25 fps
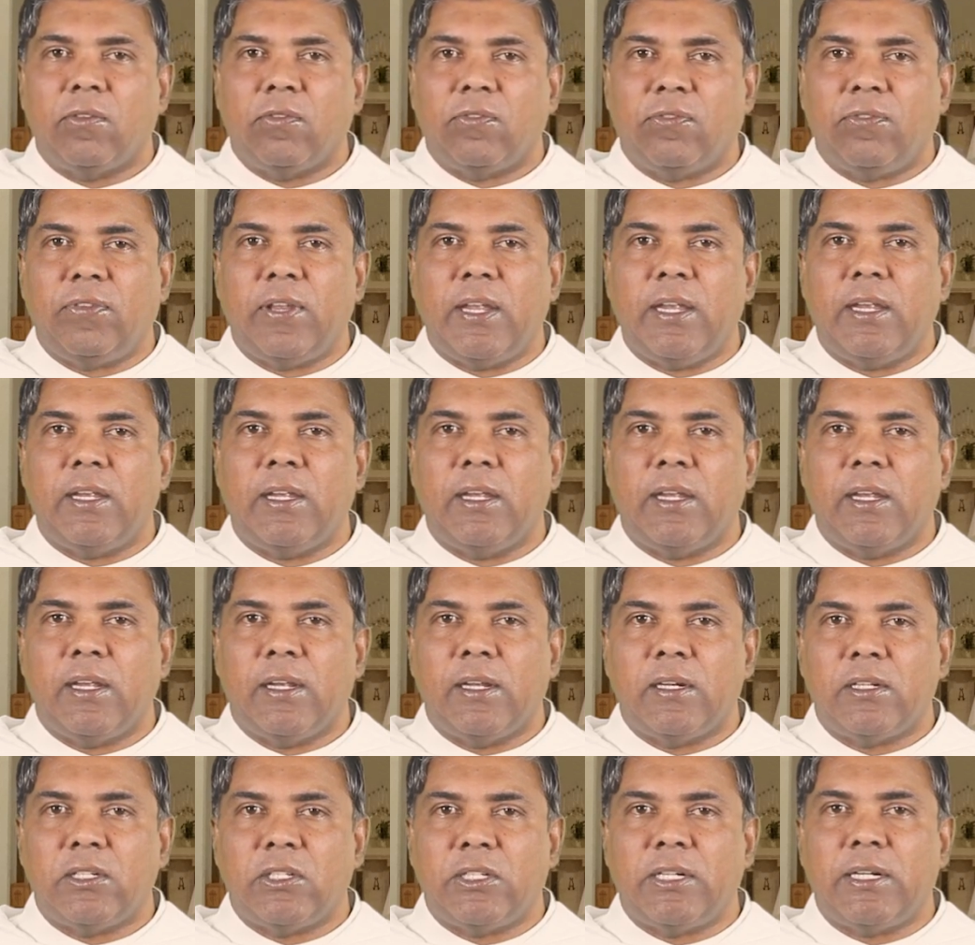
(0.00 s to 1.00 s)
C,
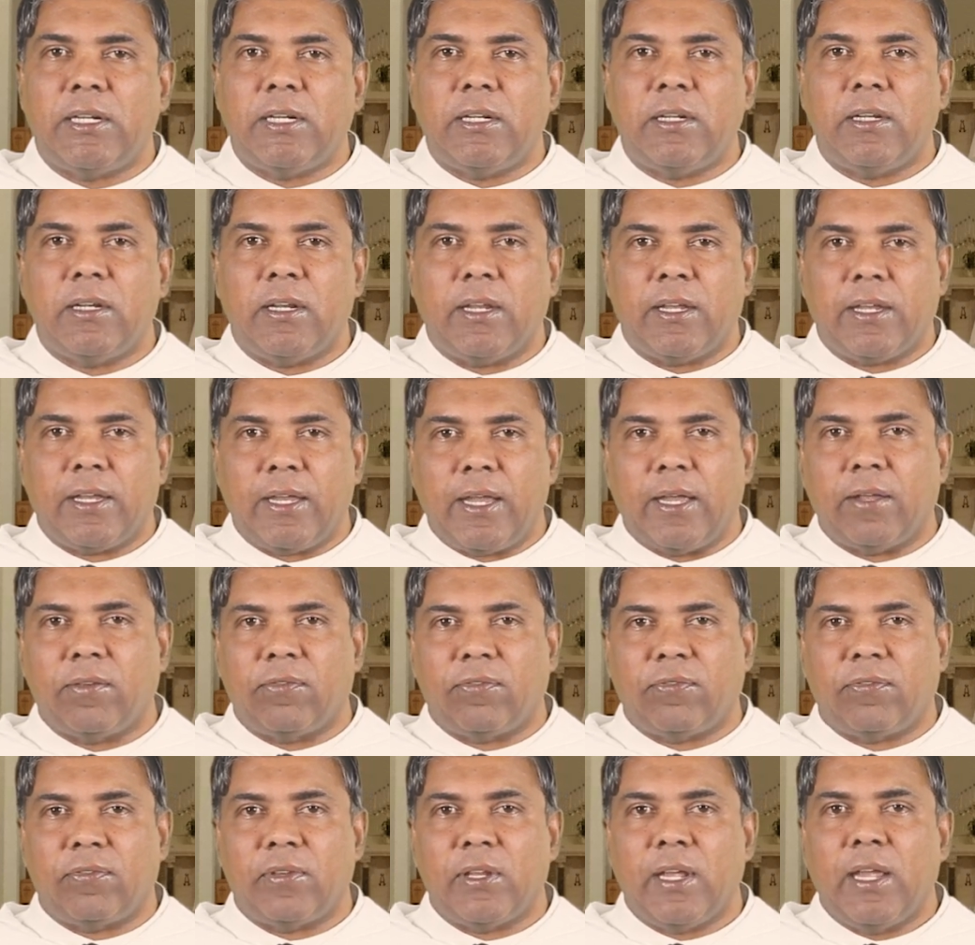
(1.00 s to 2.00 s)
T,
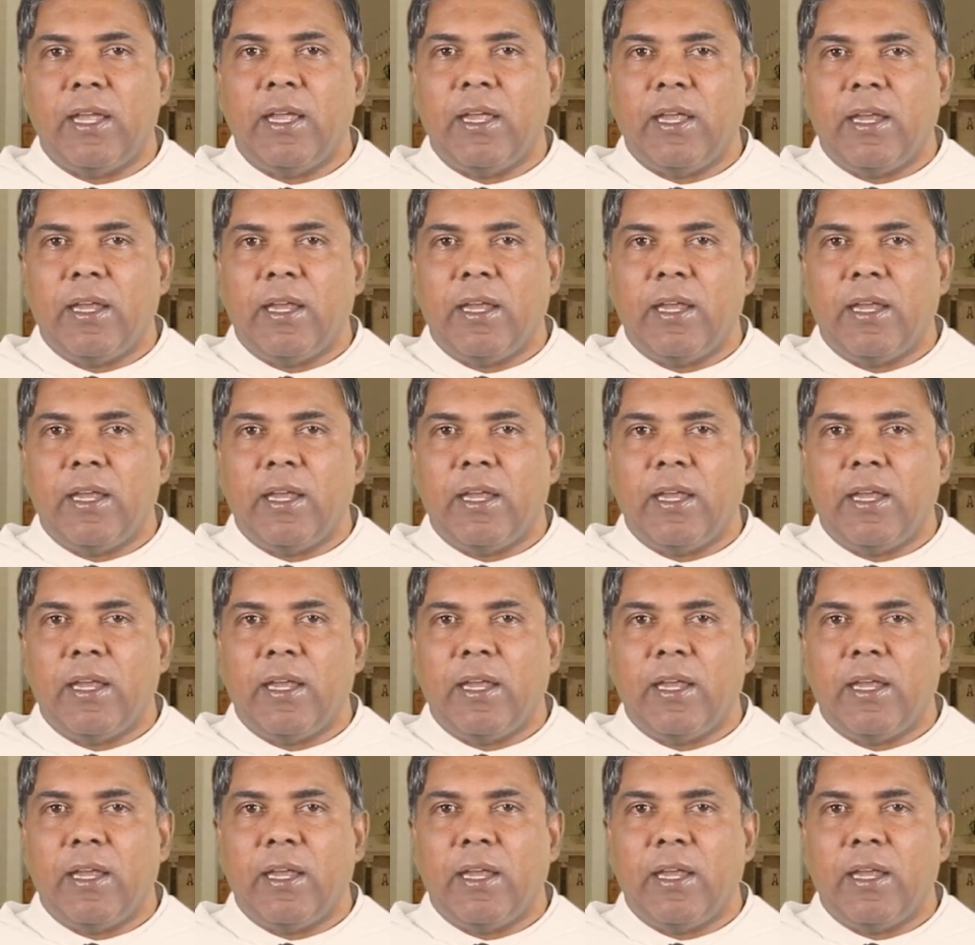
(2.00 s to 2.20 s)
S.